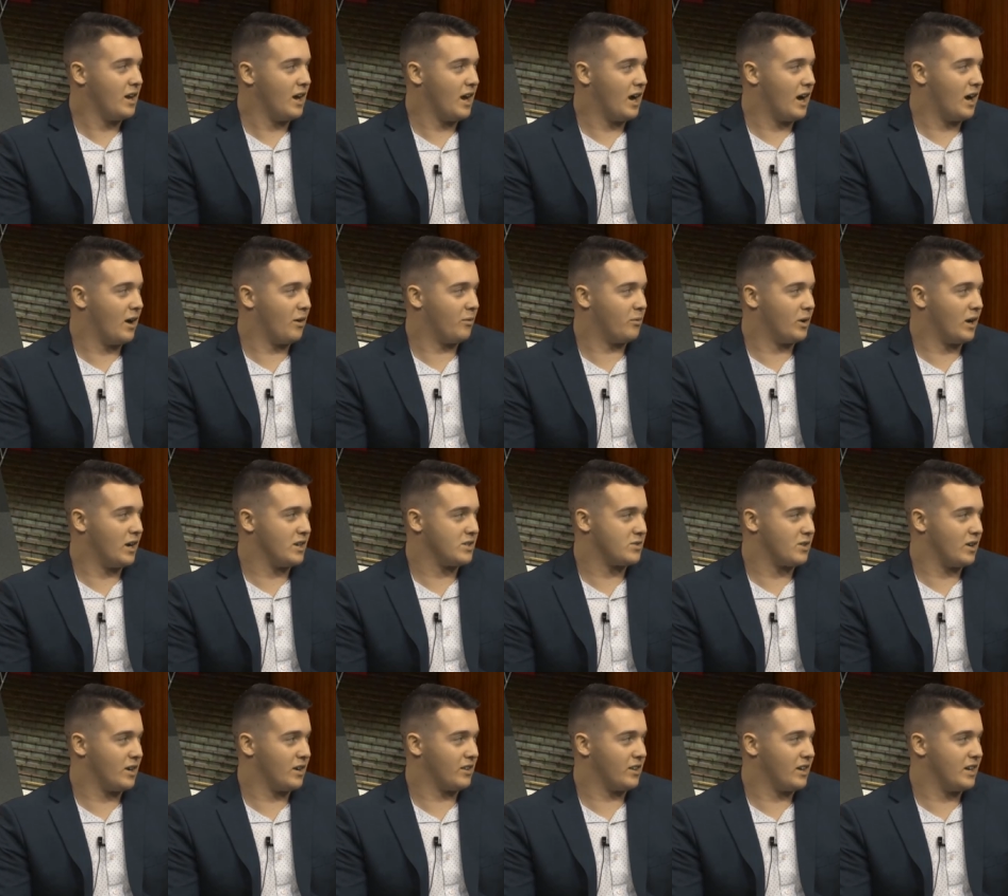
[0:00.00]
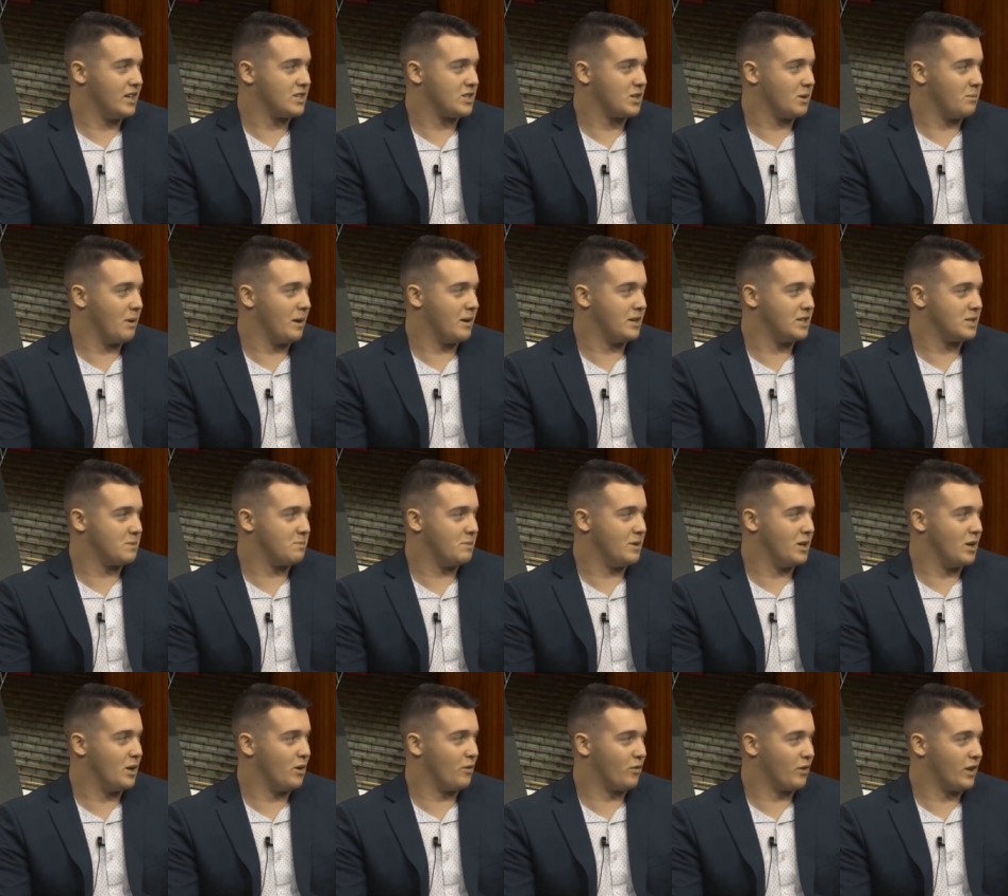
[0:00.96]
Uh, Ron's running late, so it may just be
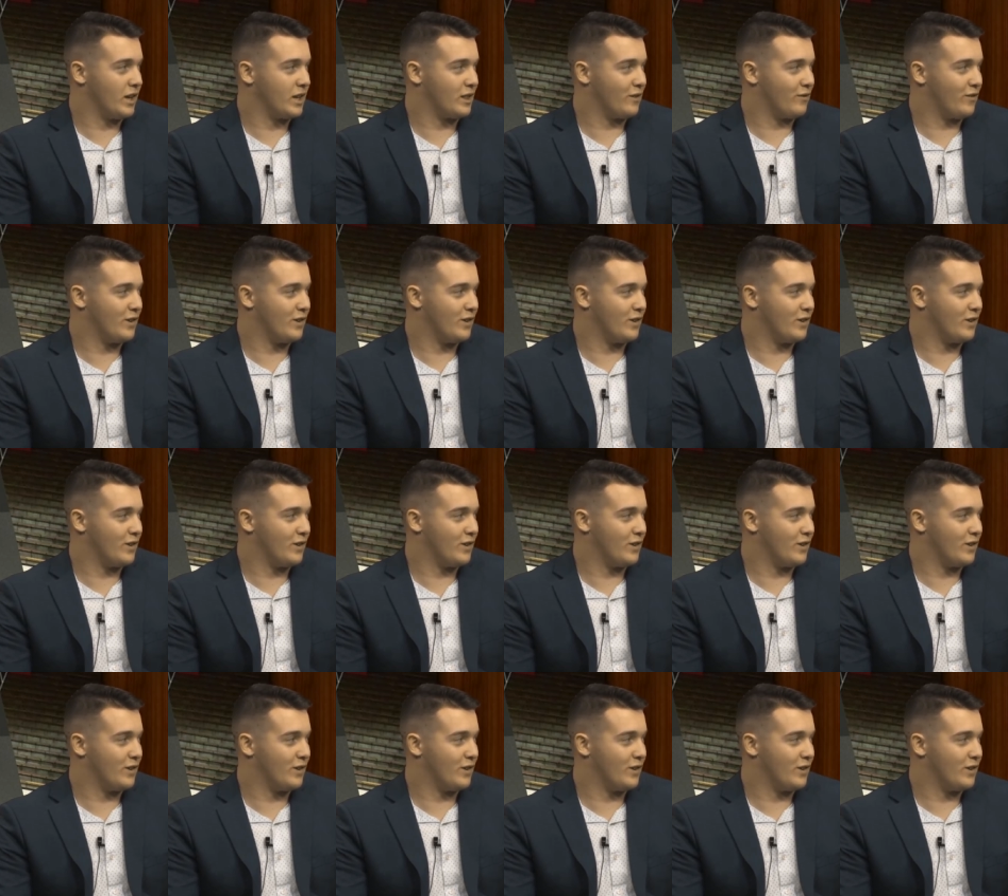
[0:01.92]
you for like the